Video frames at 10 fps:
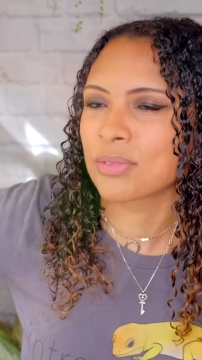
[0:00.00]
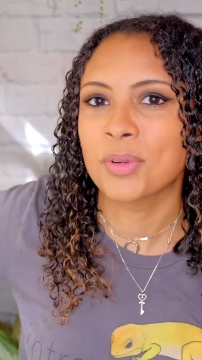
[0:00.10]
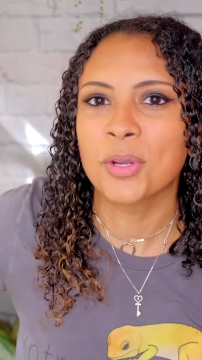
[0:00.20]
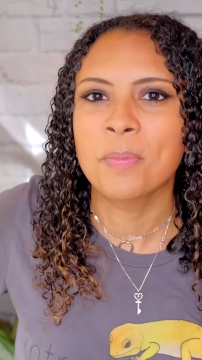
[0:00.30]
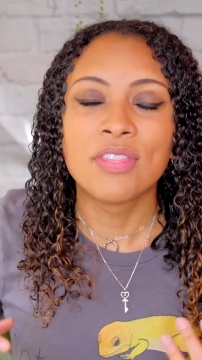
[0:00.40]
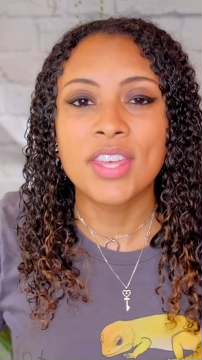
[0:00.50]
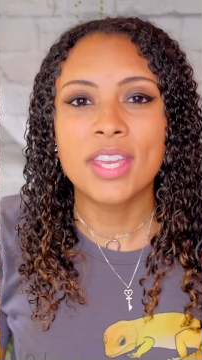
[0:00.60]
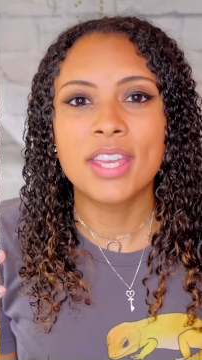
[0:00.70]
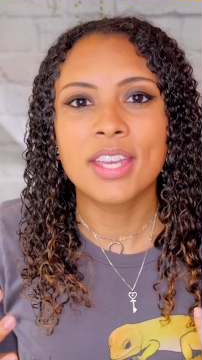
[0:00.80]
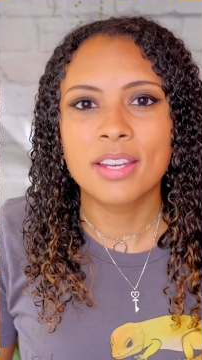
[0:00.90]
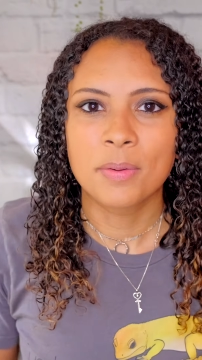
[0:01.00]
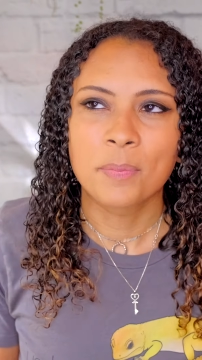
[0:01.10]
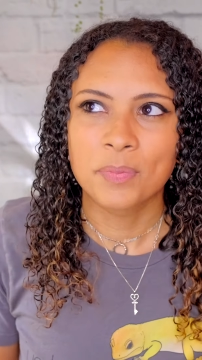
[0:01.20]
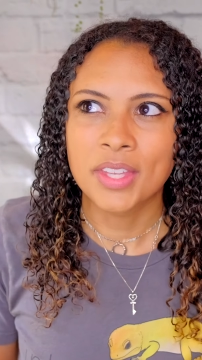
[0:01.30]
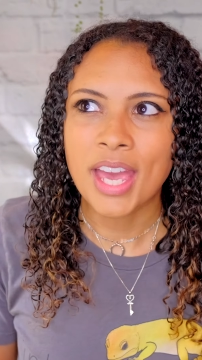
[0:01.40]
room, the
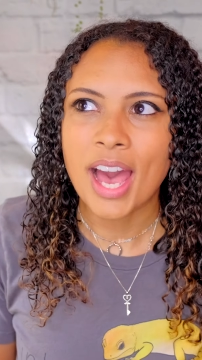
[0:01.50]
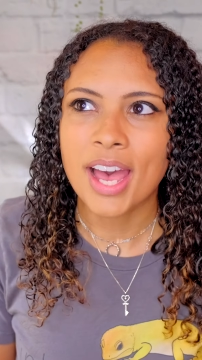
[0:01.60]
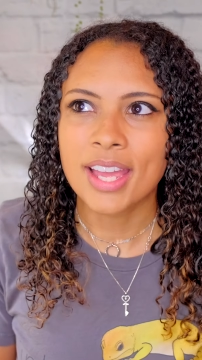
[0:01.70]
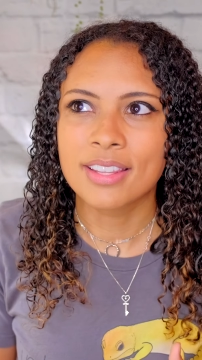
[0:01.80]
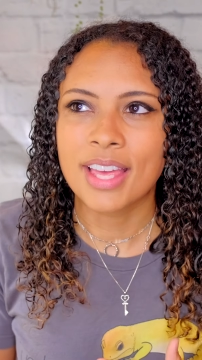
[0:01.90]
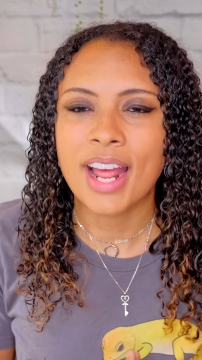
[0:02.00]
guide that